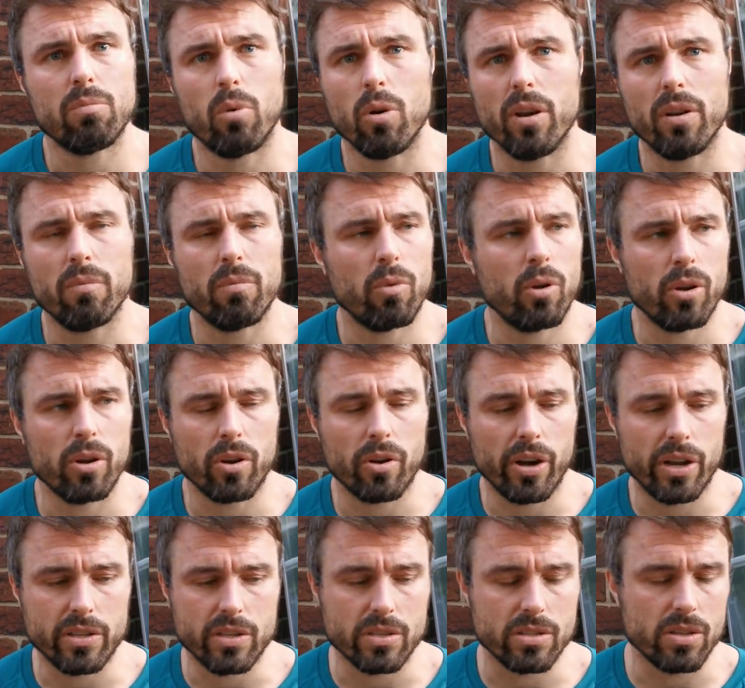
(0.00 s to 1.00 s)
Weren't
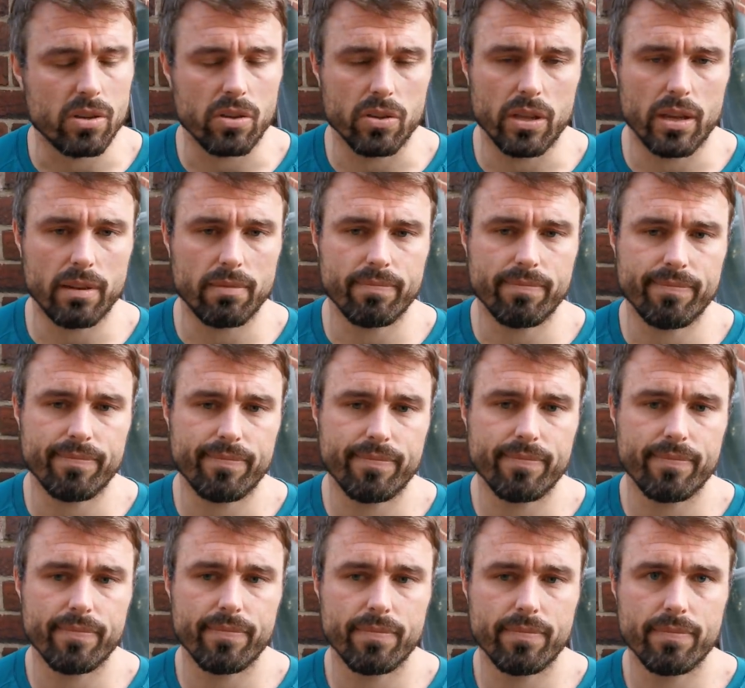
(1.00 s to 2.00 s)
great at all
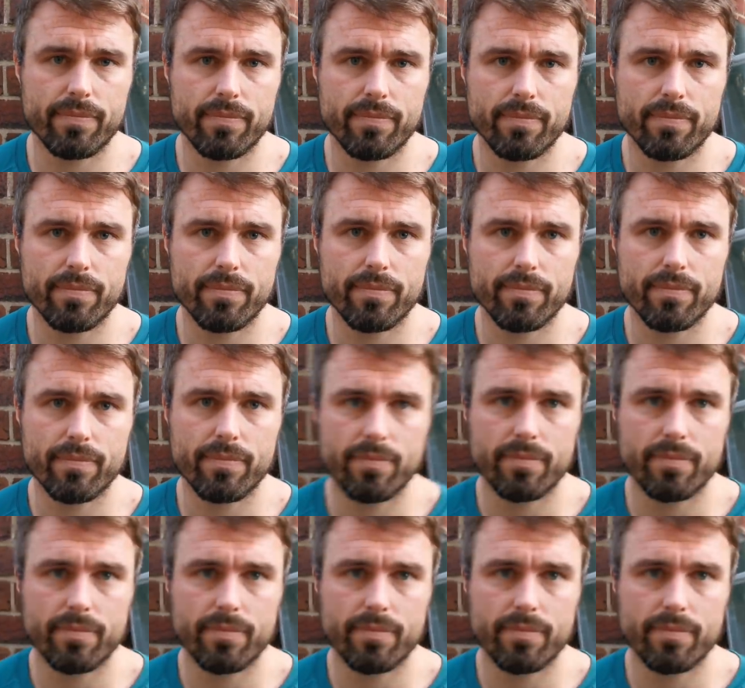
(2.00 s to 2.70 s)
that.